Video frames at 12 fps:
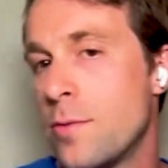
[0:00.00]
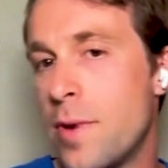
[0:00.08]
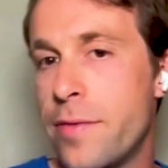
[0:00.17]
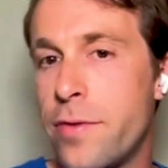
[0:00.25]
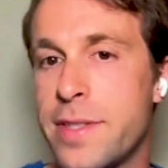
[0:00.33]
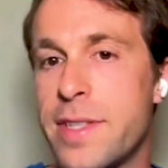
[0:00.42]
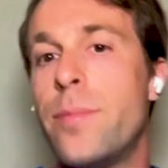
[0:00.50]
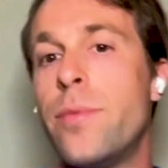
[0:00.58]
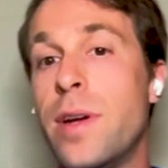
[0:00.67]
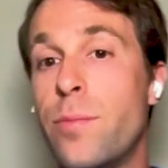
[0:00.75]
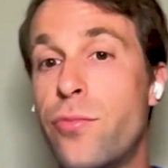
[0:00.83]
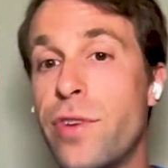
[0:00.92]
for example,
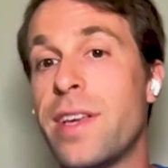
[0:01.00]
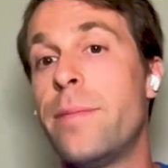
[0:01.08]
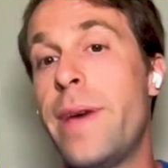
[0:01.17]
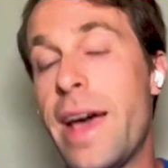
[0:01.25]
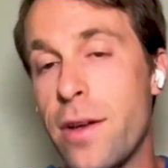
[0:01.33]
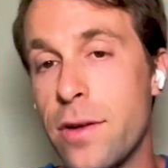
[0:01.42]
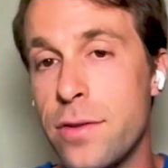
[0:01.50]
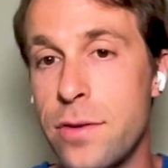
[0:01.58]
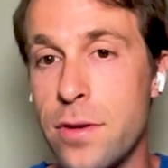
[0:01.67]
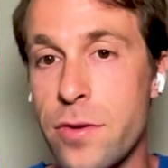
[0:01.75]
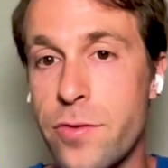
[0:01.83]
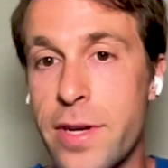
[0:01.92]
and bring it back onto the
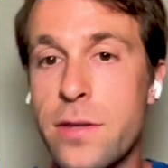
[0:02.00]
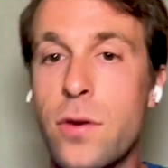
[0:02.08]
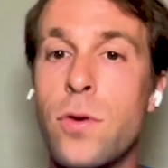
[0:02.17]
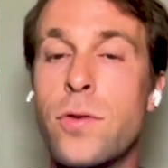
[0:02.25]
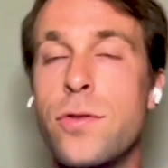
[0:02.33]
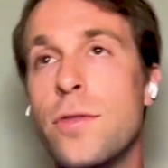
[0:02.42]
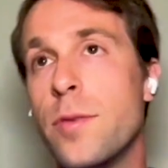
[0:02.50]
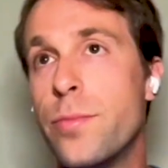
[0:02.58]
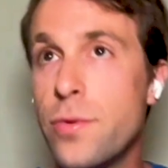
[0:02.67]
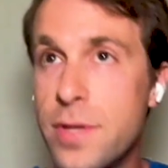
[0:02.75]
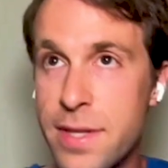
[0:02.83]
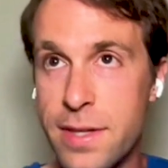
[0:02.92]
grid or do the
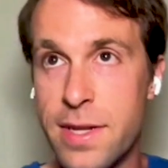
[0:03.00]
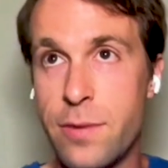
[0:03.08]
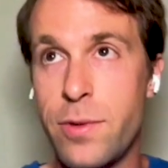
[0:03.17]
boosting that we